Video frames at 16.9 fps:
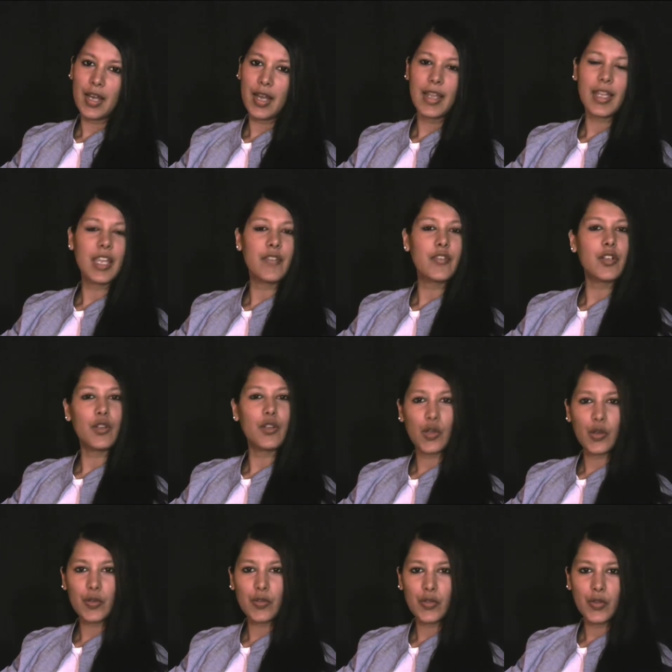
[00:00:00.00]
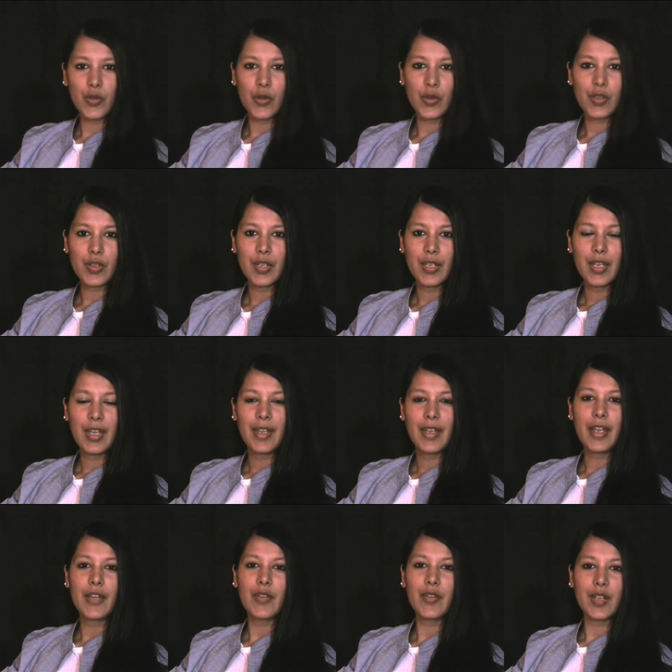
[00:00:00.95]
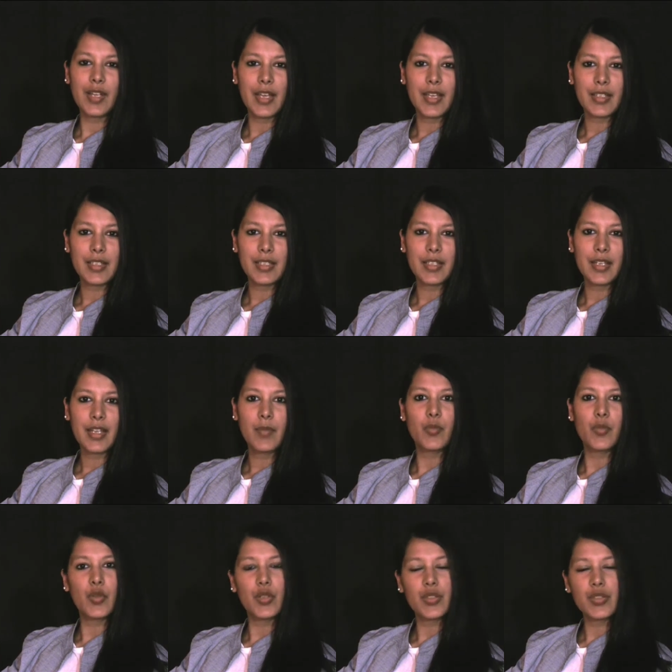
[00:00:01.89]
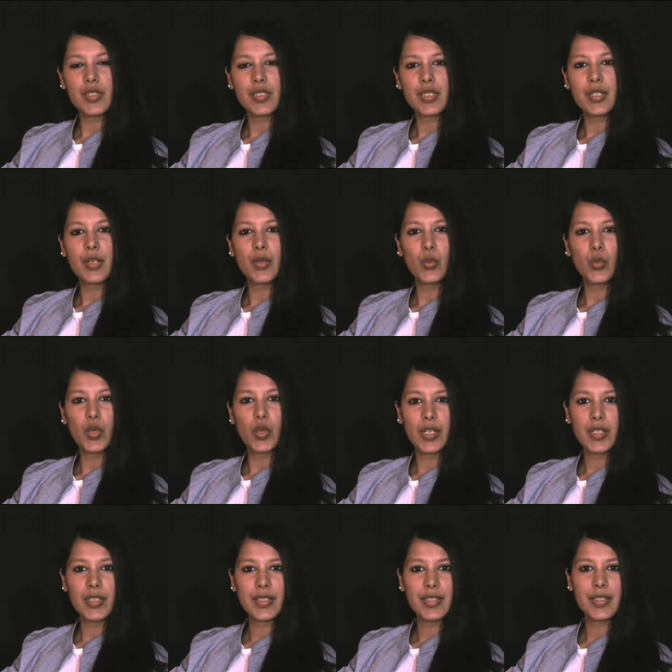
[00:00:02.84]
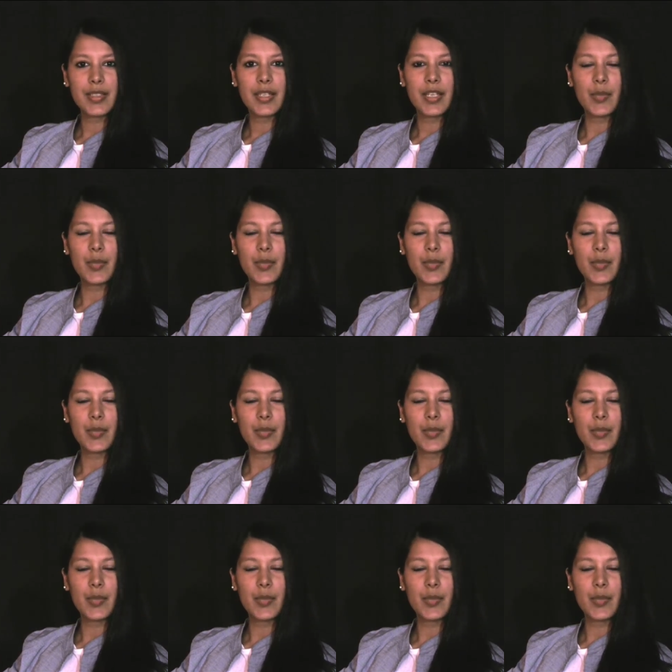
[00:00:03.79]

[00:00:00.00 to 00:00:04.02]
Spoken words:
I gave it a lot of thought, and I realized that I'm more interested in words,